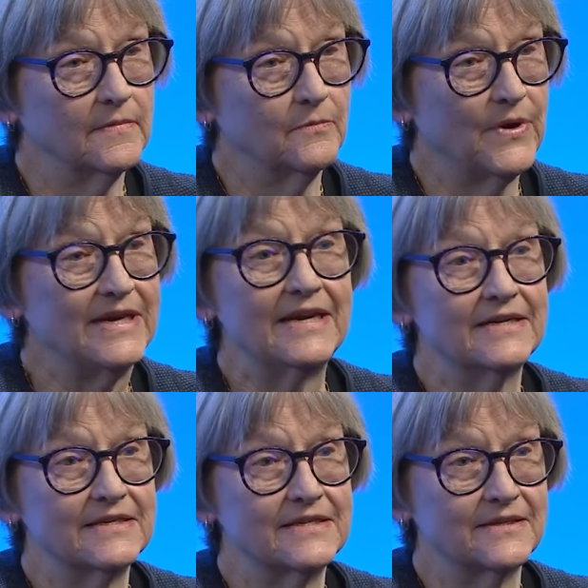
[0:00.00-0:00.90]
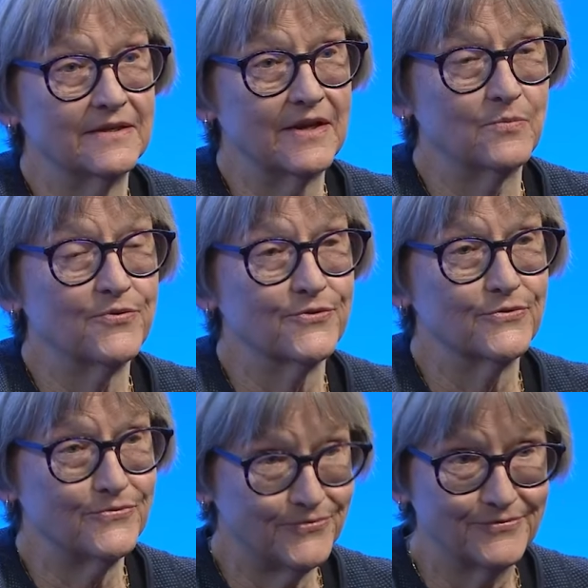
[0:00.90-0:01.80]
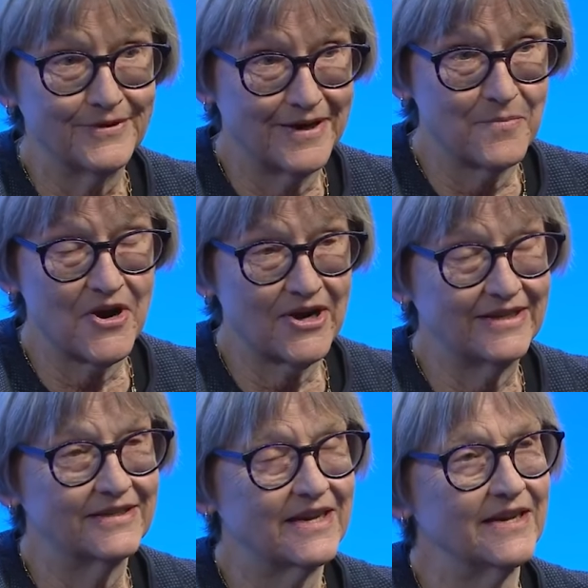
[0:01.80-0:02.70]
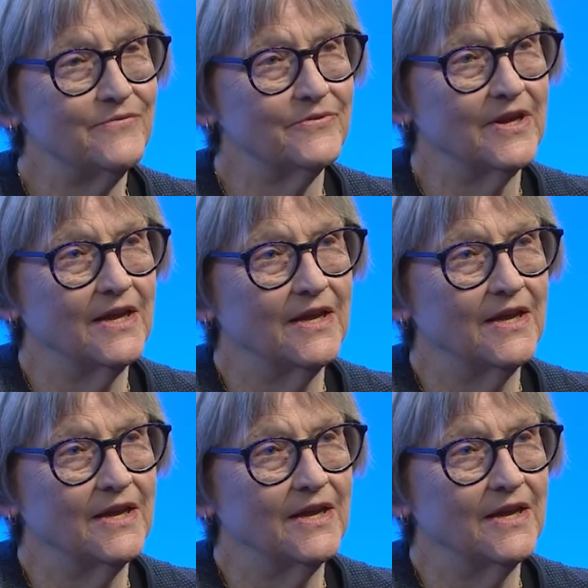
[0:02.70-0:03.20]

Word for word: we needed to improve American life.